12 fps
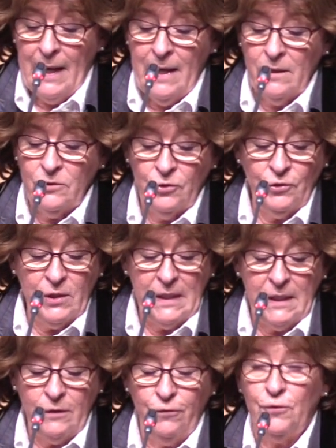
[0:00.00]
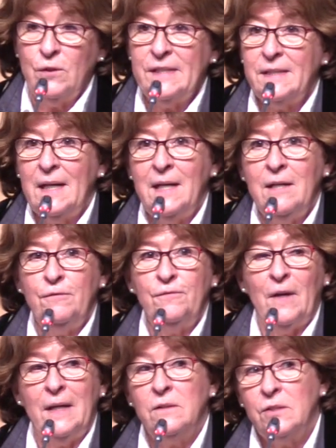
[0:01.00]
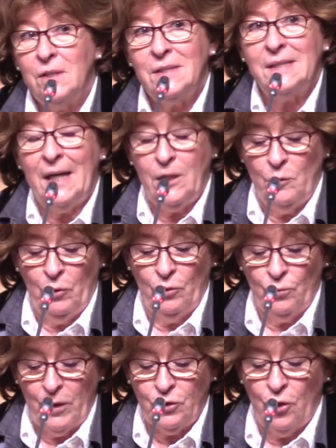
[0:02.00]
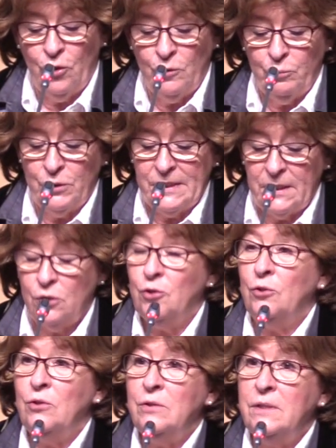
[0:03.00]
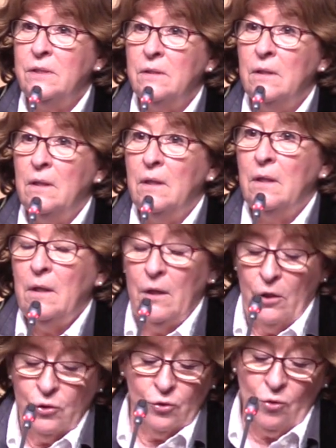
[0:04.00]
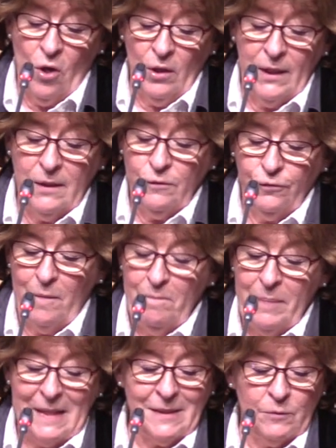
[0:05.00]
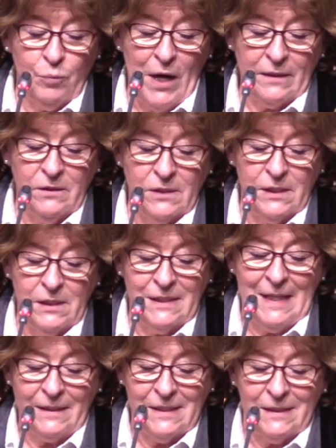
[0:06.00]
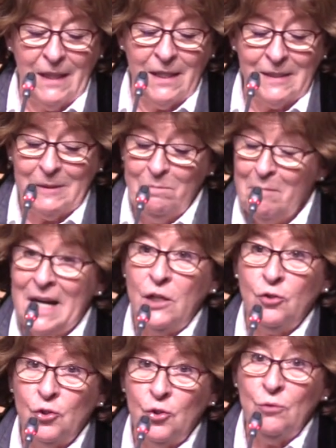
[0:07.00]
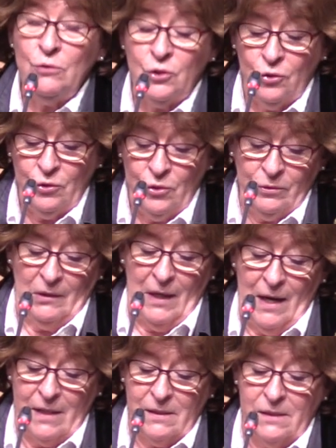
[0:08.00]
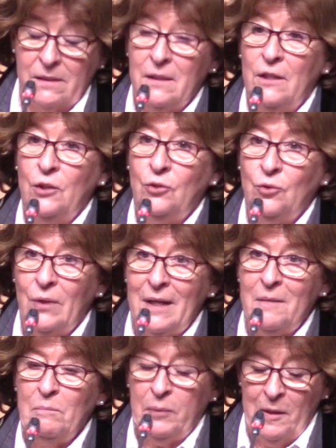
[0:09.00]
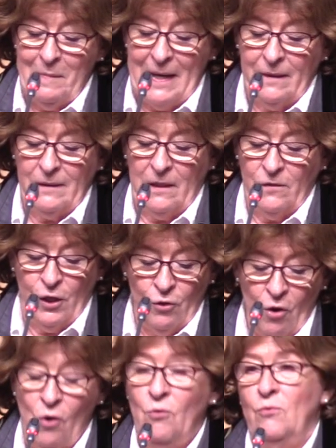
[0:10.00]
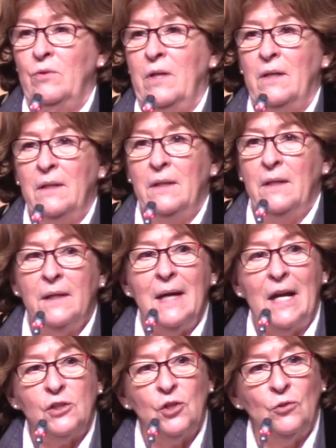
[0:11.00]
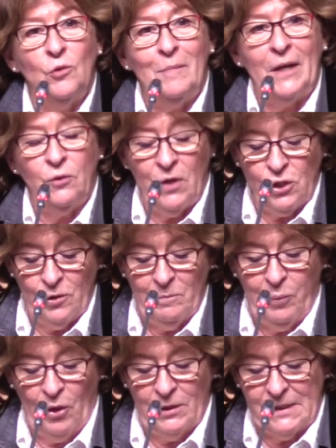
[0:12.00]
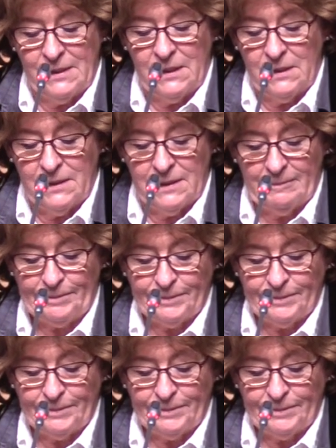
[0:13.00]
and to the need for safe and sustainable return procedures, drawing from best practices that states may choose to utilize to implement their own national migration policies.